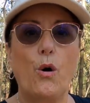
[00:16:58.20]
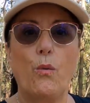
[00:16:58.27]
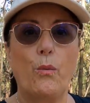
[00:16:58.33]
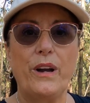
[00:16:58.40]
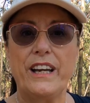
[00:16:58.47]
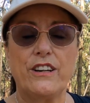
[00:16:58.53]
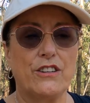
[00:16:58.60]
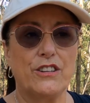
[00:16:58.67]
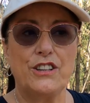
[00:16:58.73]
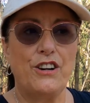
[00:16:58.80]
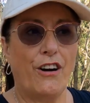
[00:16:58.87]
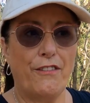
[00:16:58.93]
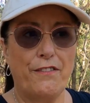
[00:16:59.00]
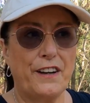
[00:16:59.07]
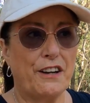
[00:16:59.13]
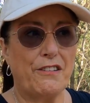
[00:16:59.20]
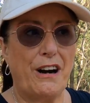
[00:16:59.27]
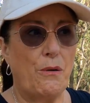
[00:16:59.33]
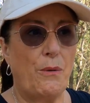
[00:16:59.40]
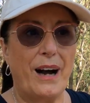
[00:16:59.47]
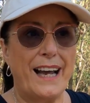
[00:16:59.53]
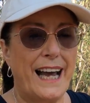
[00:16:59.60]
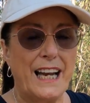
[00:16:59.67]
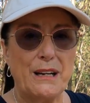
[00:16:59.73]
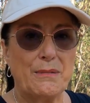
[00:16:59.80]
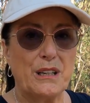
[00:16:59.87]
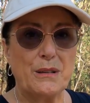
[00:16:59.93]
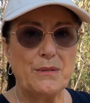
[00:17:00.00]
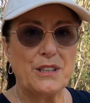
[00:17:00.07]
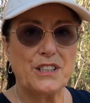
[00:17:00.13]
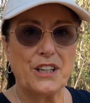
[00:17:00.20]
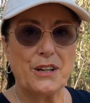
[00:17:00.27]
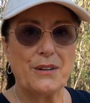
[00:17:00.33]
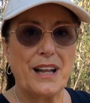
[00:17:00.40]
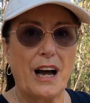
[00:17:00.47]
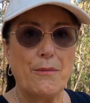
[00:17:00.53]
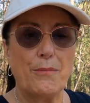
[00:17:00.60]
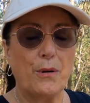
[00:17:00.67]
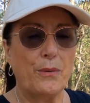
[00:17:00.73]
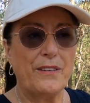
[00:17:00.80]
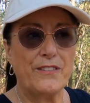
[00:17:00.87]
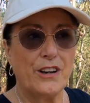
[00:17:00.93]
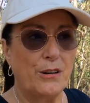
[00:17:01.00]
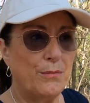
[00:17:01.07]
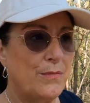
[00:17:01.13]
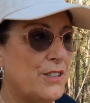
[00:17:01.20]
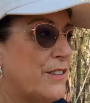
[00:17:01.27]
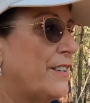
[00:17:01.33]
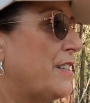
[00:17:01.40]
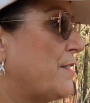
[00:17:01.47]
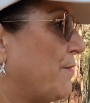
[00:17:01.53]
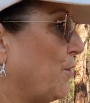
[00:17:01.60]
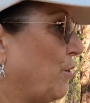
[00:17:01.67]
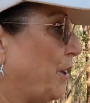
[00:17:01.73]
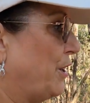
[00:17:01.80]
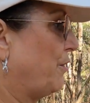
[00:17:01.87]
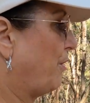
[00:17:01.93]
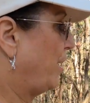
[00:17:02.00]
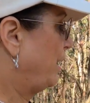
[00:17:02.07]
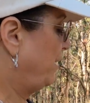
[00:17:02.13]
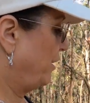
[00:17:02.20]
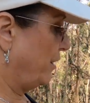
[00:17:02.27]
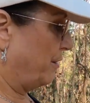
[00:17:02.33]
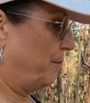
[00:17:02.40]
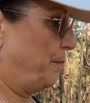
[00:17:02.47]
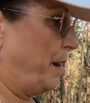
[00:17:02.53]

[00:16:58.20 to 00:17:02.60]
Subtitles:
We could not figure out why anybody would do that, but we've come to this fork in the